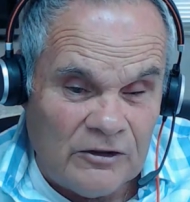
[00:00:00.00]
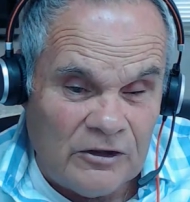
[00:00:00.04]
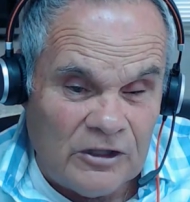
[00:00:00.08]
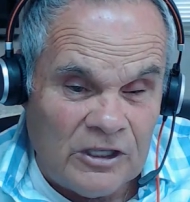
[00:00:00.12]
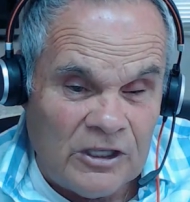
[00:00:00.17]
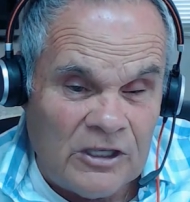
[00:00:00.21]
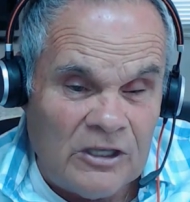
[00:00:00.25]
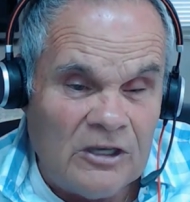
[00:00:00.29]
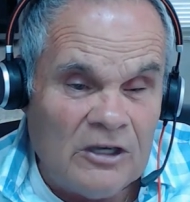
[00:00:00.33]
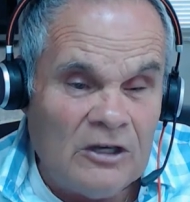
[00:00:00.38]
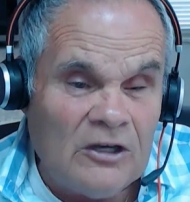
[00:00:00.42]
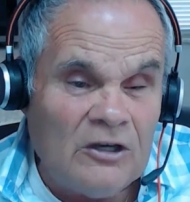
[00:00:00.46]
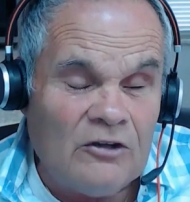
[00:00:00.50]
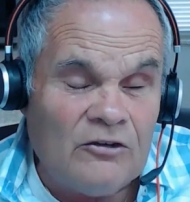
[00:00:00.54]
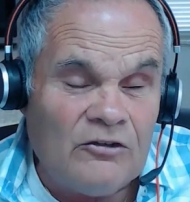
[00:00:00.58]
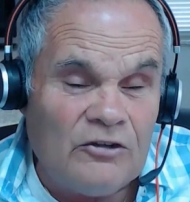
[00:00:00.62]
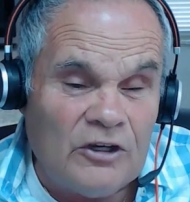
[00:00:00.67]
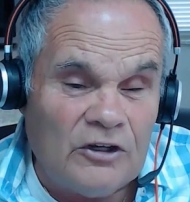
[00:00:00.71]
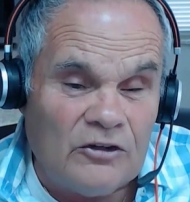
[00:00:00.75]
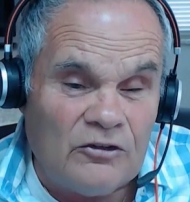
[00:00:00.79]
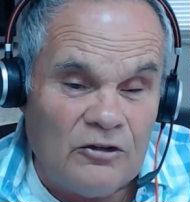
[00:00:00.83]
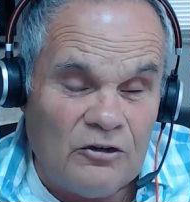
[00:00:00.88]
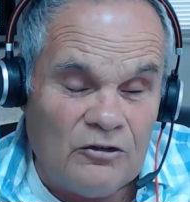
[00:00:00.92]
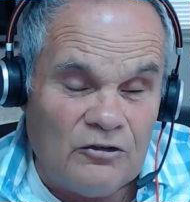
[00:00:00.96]
the
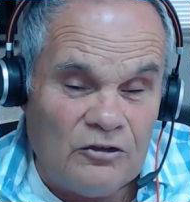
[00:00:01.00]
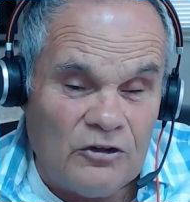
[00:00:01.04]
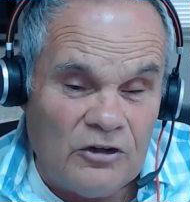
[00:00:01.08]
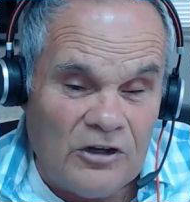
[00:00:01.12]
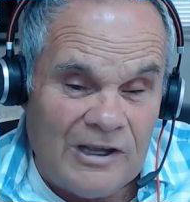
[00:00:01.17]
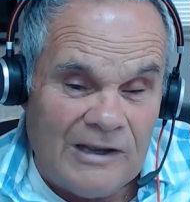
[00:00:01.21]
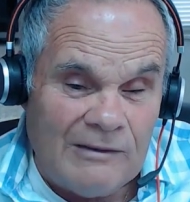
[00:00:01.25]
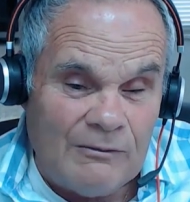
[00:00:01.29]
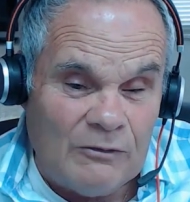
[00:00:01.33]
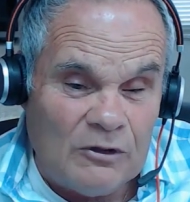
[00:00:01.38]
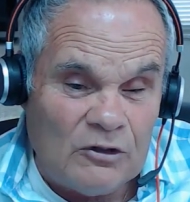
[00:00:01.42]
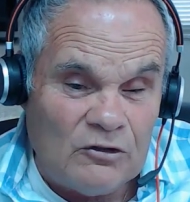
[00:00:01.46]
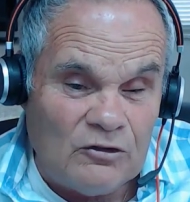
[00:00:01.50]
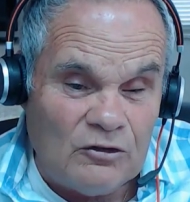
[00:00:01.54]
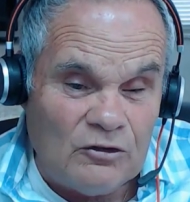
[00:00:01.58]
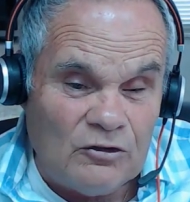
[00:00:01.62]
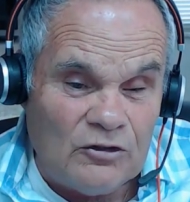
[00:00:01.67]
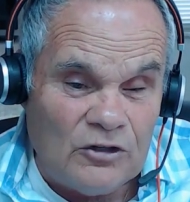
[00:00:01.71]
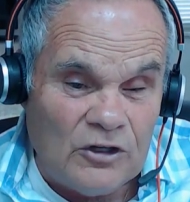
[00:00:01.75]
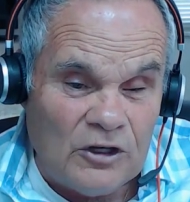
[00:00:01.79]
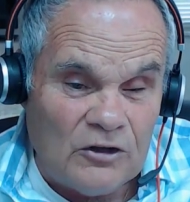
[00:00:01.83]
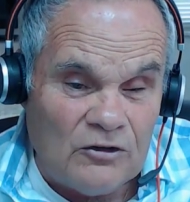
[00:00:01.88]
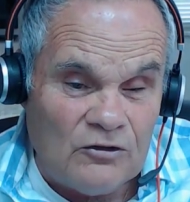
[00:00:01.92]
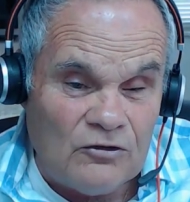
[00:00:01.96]
technician amateur
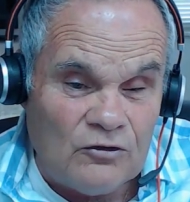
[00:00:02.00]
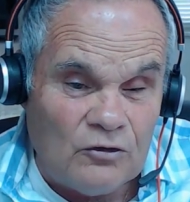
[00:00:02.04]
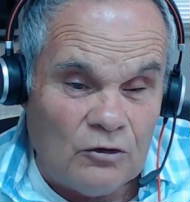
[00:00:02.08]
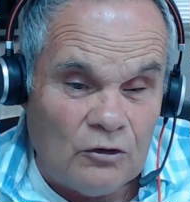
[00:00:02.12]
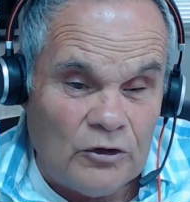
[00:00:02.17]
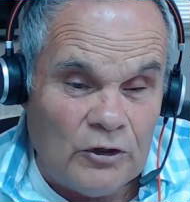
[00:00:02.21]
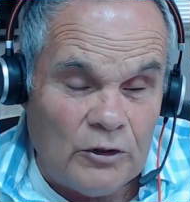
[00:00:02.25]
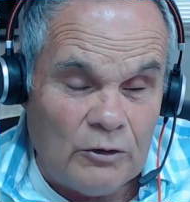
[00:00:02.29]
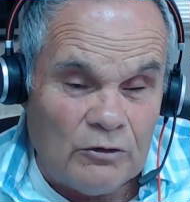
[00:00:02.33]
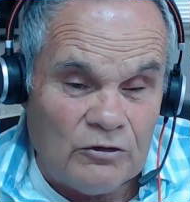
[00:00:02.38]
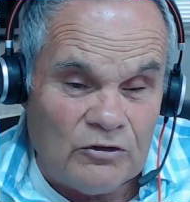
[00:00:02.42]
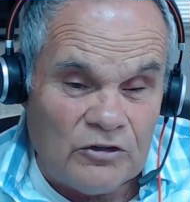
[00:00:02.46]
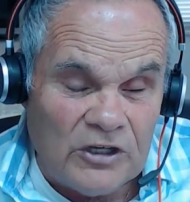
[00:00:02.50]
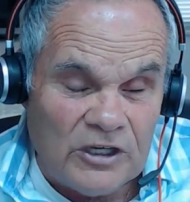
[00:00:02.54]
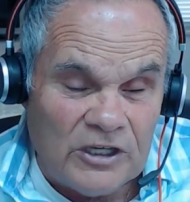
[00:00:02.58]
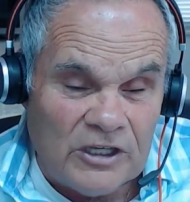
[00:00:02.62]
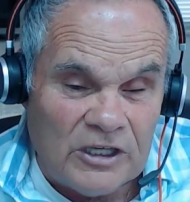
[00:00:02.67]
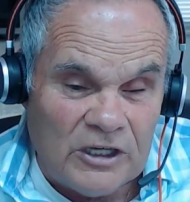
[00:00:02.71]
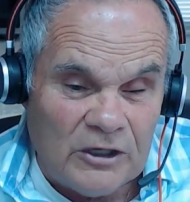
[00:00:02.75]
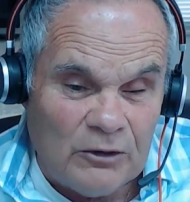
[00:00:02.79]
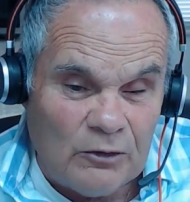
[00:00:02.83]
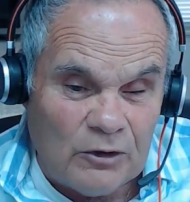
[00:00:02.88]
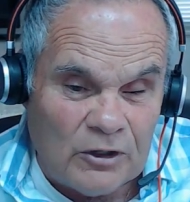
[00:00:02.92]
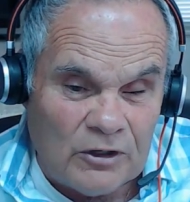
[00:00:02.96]
test or you were
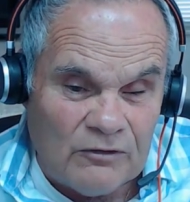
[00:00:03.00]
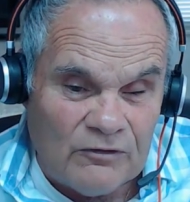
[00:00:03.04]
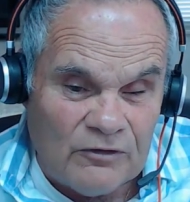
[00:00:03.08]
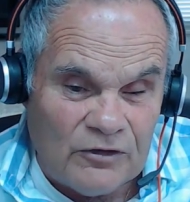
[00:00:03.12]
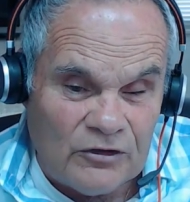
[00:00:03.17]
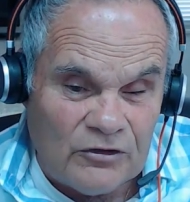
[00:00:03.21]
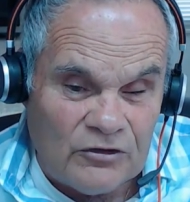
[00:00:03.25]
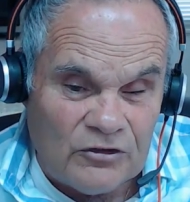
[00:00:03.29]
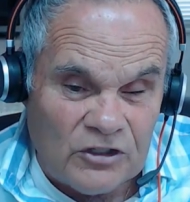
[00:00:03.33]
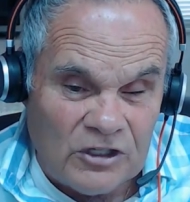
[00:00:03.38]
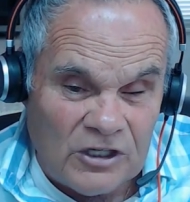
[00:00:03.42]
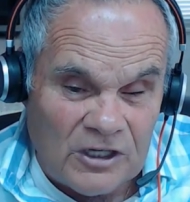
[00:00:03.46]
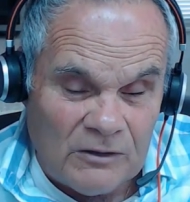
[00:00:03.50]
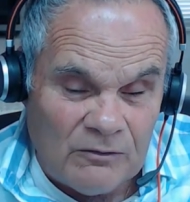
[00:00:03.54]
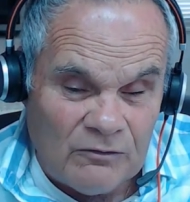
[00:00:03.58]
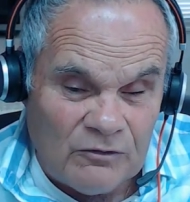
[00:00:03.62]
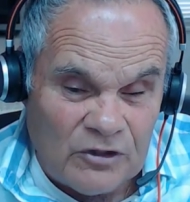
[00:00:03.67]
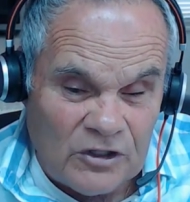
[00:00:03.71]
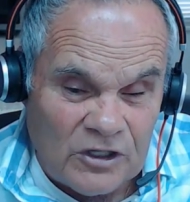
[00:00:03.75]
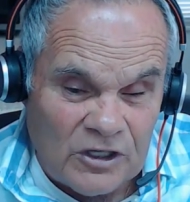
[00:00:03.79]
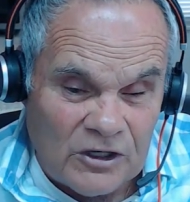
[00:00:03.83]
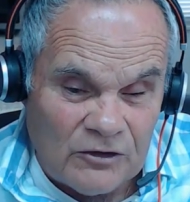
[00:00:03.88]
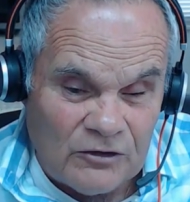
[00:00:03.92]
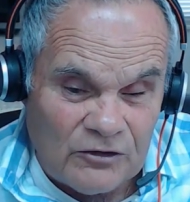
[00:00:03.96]
taking one of the
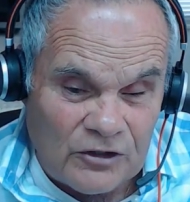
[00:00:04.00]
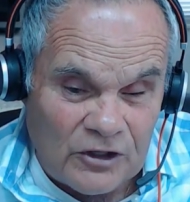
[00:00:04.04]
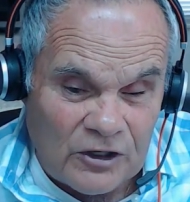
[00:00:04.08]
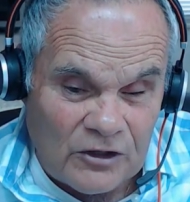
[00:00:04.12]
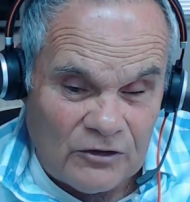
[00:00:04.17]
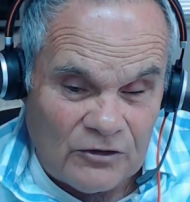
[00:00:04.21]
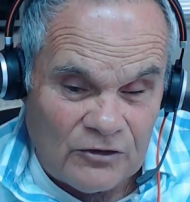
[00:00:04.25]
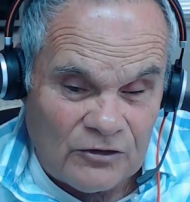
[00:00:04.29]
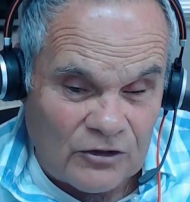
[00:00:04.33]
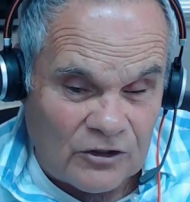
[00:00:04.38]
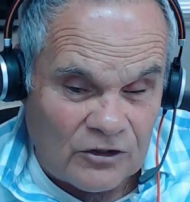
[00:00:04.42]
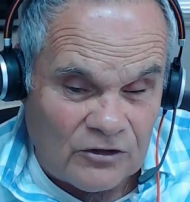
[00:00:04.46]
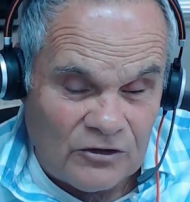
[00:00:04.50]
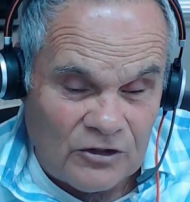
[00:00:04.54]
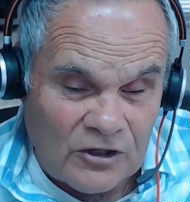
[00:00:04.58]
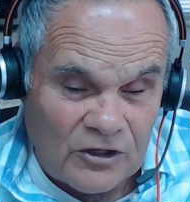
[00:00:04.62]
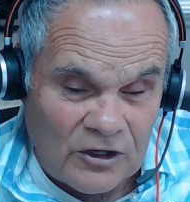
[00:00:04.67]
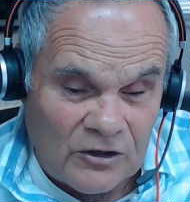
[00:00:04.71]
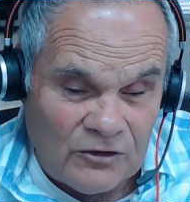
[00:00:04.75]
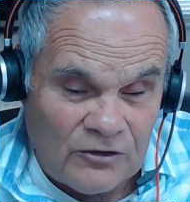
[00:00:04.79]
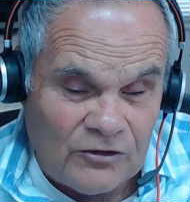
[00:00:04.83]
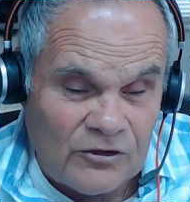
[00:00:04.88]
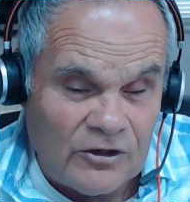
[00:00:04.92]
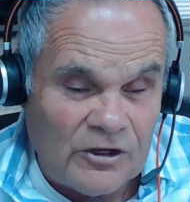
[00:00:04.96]
GMDSS
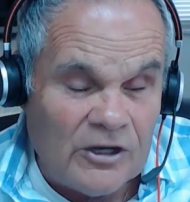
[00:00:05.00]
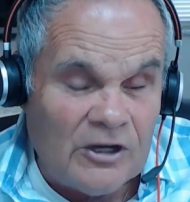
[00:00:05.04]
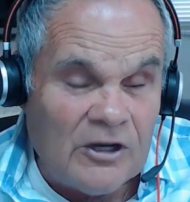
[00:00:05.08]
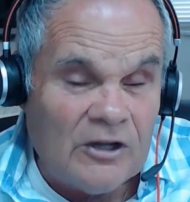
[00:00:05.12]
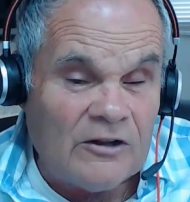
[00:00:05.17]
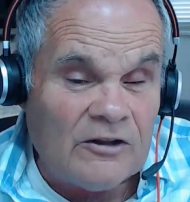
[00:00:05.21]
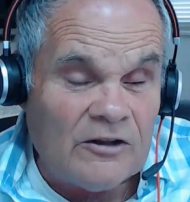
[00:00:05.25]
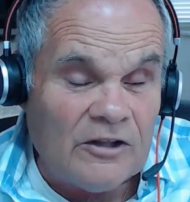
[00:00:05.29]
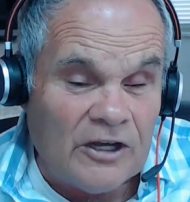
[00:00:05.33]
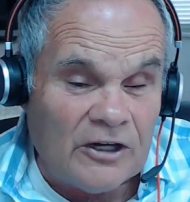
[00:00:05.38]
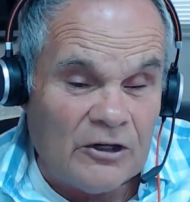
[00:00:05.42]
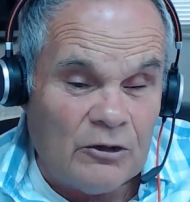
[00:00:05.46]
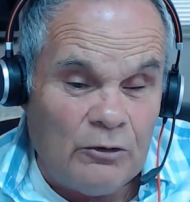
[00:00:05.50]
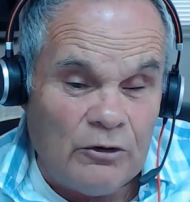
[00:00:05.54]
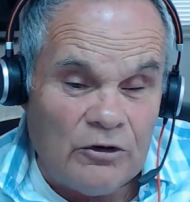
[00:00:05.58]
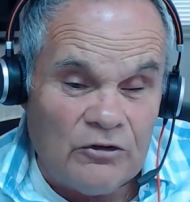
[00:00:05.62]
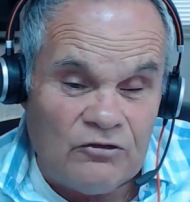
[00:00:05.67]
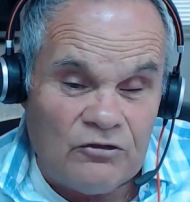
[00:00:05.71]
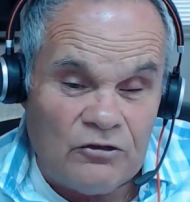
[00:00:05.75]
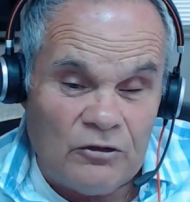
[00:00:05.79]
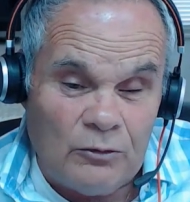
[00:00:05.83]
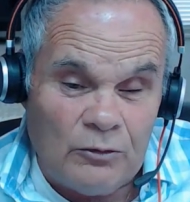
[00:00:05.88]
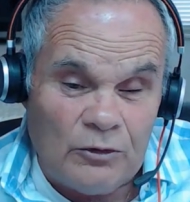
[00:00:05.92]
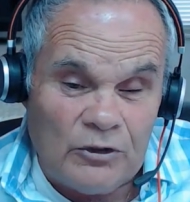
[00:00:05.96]
tests, that
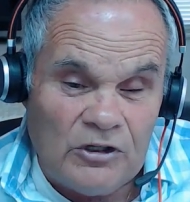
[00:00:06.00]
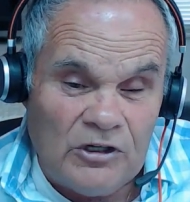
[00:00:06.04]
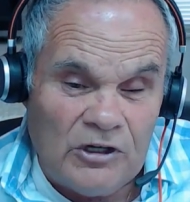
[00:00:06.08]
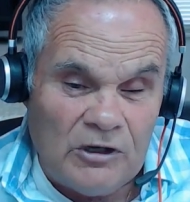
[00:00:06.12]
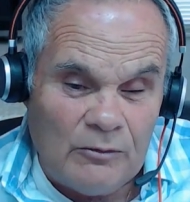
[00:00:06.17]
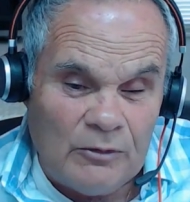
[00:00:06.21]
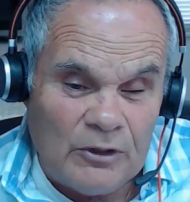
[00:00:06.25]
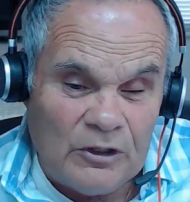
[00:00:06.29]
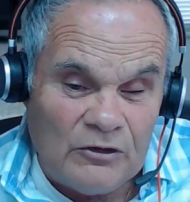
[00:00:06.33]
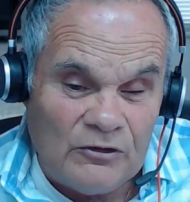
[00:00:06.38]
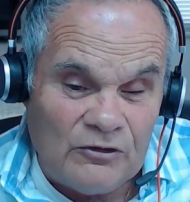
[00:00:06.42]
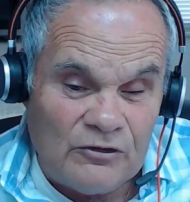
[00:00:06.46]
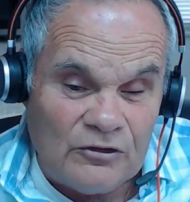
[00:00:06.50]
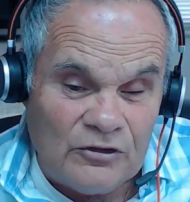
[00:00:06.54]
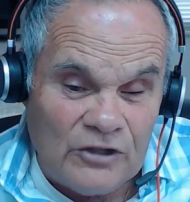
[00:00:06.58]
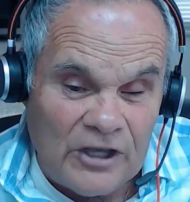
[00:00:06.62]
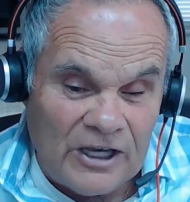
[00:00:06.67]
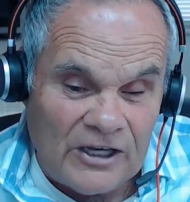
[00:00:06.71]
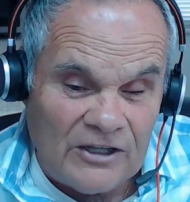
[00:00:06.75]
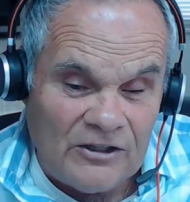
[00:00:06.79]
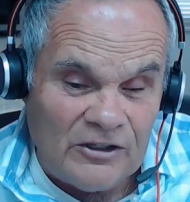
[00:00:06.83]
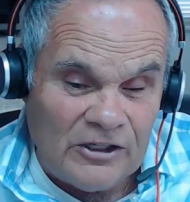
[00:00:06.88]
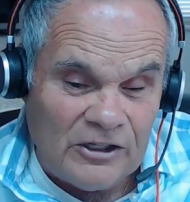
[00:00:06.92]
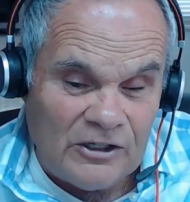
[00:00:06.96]
question would come
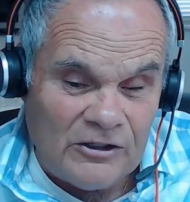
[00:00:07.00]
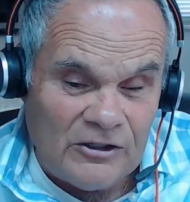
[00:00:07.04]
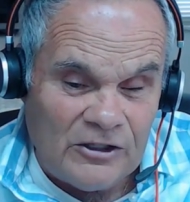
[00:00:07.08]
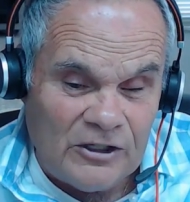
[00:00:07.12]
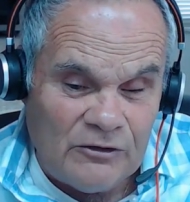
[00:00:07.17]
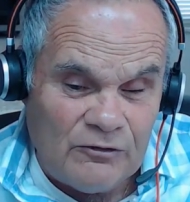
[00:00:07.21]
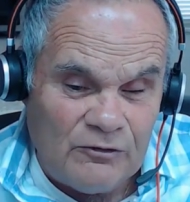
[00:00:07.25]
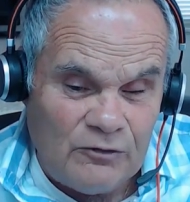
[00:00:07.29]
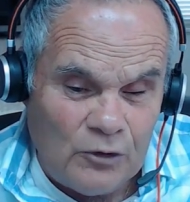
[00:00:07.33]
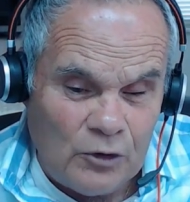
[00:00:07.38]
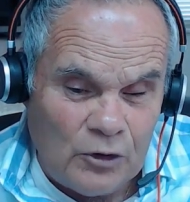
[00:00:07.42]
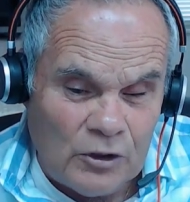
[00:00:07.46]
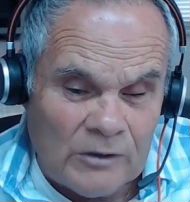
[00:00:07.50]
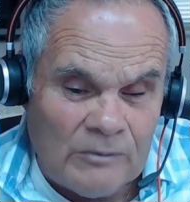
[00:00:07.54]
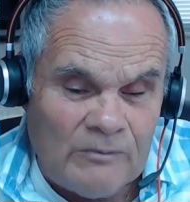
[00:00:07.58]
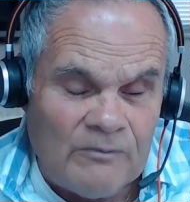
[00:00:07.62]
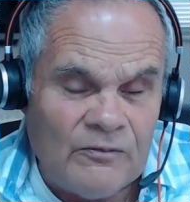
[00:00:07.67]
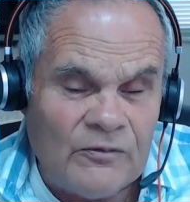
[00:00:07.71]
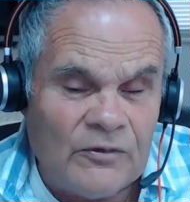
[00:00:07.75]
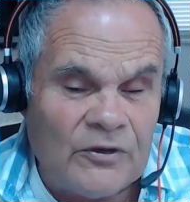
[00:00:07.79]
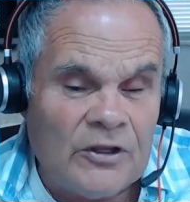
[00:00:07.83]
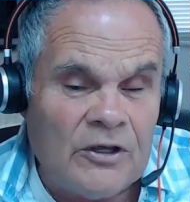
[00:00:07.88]
exactly on that form,